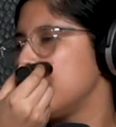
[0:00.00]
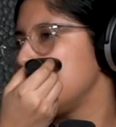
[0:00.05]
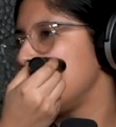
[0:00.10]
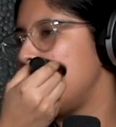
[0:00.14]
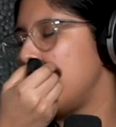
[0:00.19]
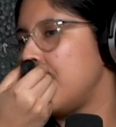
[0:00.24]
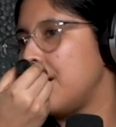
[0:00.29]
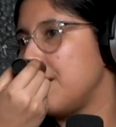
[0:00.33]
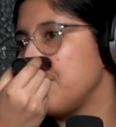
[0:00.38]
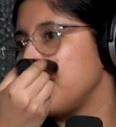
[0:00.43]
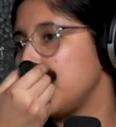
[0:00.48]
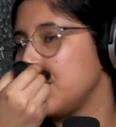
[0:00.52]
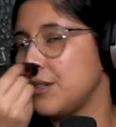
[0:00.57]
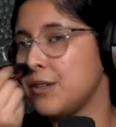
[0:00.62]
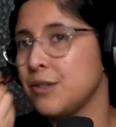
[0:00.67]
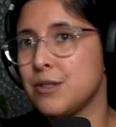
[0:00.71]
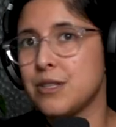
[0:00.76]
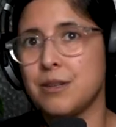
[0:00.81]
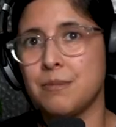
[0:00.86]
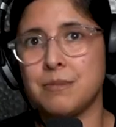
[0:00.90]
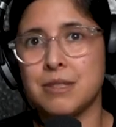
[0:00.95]
um, you
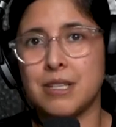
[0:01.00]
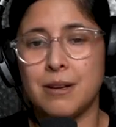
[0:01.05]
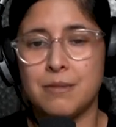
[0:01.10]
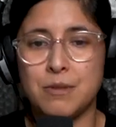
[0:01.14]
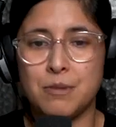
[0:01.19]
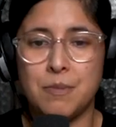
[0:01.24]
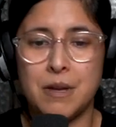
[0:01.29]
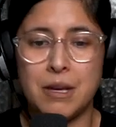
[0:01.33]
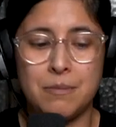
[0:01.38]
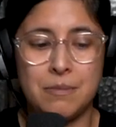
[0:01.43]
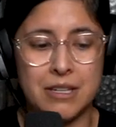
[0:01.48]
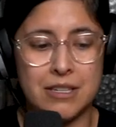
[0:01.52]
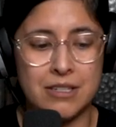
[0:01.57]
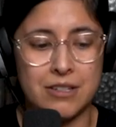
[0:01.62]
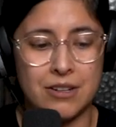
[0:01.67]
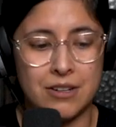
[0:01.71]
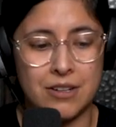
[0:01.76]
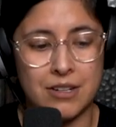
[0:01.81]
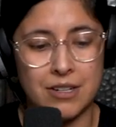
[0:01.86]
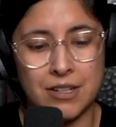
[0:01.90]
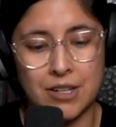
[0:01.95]
know, sometimes babies
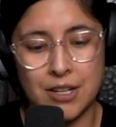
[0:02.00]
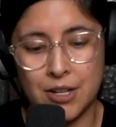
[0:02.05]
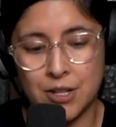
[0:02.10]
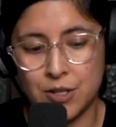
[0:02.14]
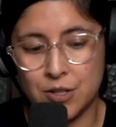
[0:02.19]
are